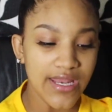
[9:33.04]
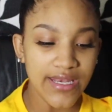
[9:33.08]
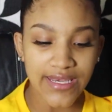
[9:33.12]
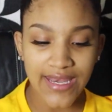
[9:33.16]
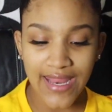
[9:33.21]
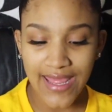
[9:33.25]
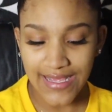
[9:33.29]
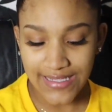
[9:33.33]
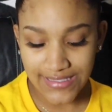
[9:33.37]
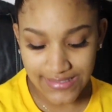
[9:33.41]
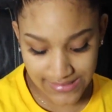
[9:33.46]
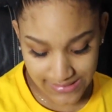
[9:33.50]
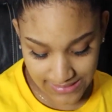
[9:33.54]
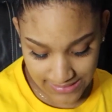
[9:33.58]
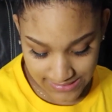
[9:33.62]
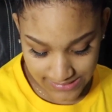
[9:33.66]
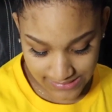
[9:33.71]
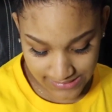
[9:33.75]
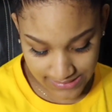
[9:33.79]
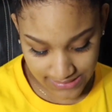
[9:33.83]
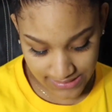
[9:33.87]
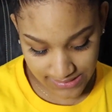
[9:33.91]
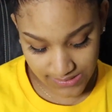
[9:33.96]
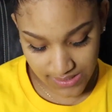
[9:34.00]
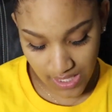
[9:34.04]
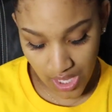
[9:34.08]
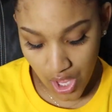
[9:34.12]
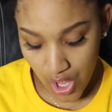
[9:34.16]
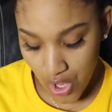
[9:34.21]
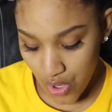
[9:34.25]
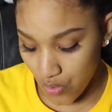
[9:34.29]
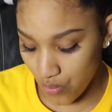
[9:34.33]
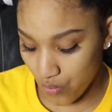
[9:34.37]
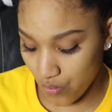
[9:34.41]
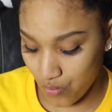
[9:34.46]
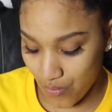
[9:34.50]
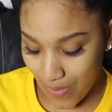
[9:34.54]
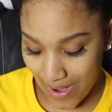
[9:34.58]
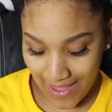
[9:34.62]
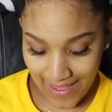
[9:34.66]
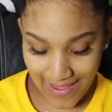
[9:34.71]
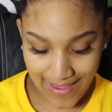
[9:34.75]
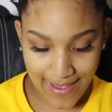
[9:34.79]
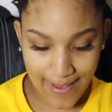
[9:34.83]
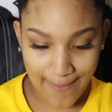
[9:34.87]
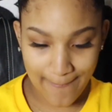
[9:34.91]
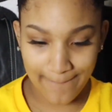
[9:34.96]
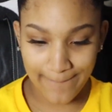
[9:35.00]
Next is this
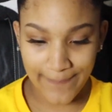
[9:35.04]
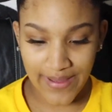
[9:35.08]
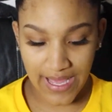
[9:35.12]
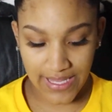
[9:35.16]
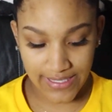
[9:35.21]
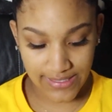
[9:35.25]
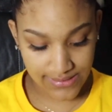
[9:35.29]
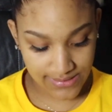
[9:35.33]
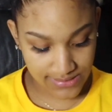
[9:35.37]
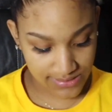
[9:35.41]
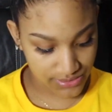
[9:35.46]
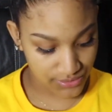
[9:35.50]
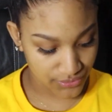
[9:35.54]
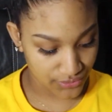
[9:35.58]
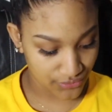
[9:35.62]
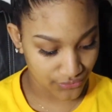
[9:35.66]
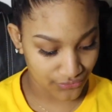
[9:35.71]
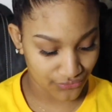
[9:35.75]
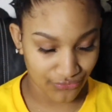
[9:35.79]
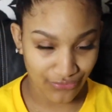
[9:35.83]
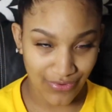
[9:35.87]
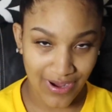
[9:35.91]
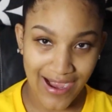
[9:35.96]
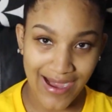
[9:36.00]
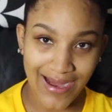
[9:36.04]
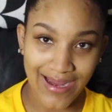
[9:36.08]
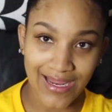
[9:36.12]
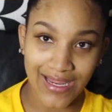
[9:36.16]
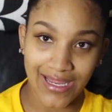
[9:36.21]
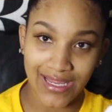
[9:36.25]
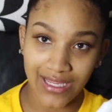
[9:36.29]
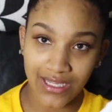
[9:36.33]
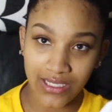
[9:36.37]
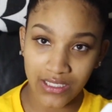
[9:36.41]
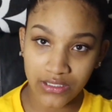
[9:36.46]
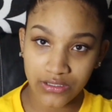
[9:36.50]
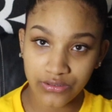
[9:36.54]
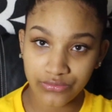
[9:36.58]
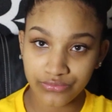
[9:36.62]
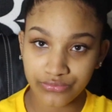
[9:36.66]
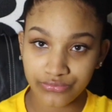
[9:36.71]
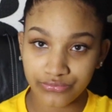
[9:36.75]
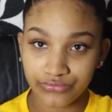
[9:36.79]
white bodysuit right here.